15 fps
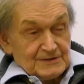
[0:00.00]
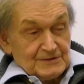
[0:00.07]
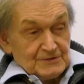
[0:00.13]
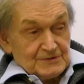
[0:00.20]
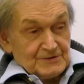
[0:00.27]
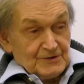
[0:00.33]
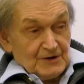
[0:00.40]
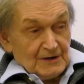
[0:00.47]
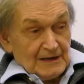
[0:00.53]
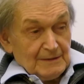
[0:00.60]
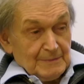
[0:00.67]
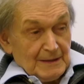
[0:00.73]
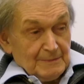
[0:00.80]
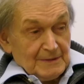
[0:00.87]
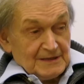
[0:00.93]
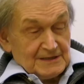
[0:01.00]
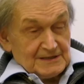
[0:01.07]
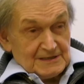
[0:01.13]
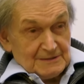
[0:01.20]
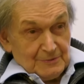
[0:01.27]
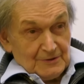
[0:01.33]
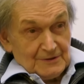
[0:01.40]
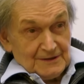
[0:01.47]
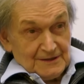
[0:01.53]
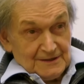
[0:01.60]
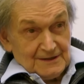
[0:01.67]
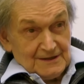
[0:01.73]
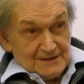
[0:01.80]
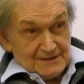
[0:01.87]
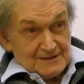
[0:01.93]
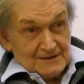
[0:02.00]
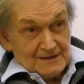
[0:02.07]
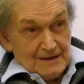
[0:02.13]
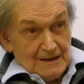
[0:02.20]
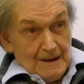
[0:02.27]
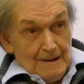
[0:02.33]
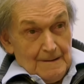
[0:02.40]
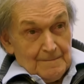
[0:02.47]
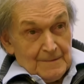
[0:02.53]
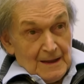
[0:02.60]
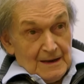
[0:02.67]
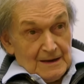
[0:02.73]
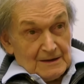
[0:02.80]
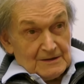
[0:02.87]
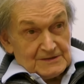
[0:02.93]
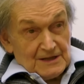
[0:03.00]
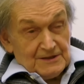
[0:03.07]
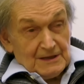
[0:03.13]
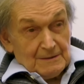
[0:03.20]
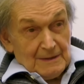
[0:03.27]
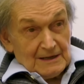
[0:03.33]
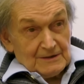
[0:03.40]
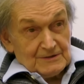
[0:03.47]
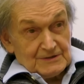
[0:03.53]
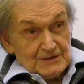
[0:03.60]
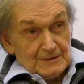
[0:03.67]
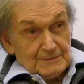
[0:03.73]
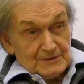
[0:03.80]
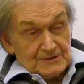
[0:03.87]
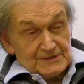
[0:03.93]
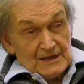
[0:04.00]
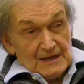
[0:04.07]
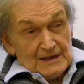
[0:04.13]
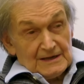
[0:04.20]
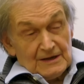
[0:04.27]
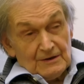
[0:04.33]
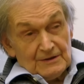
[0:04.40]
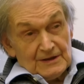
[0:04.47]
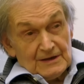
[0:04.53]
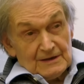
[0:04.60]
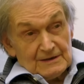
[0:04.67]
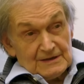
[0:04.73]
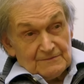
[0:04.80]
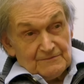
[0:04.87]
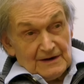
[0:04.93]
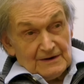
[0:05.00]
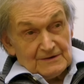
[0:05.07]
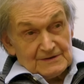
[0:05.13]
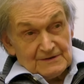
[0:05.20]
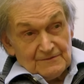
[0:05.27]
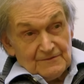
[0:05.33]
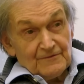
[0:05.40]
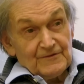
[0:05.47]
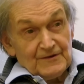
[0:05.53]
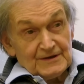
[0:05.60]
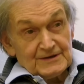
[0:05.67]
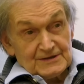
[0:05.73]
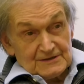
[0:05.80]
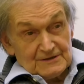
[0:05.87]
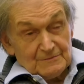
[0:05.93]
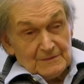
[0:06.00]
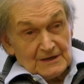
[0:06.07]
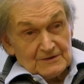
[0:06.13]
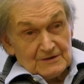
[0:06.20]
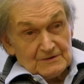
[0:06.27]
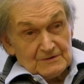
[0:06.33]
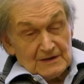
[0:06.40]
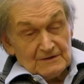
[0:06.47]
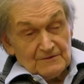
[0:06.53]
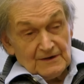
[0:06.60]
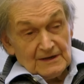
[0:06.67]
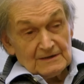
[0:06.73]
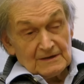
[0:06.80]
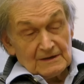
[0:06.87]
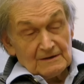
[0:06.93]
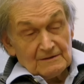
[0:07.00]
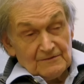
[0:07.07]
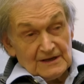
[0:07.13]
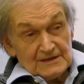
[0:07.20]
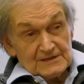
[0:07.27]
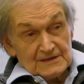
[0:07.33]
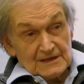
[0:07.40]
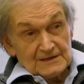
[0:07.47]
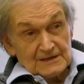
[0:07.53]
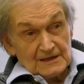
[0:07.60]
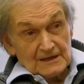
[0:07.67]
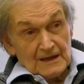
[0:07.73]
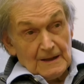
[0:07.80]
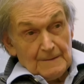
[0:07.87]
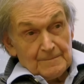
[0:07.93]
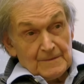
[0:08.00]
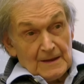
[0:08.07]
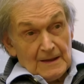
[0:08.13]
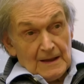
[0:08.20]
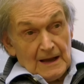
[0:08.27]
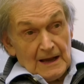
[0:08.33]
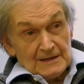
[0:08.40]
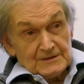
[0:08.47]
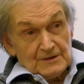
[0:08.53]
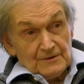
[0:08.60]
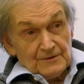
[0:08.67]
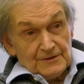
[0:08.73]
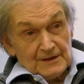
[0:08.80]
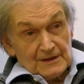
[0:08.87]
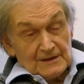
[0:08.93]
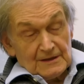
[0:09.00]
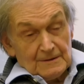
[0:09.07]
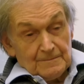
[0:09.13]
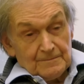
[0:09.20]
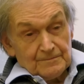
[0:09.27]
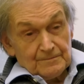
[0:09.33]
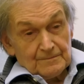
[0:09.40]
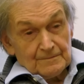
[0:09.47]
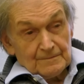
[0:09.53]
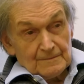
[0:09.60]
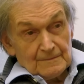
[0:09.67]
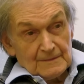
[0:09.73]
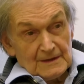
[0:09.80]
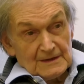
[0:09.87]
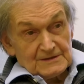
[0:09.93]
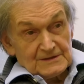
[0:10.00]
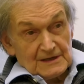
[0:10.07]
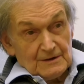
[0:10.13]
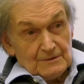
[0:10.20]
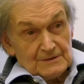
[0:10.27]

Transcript: is too strong. I'd be a bit disappointed, yes. Oh. Because I think microtubules, no, there are various features of microtubules I find fascinating. I don't think it's a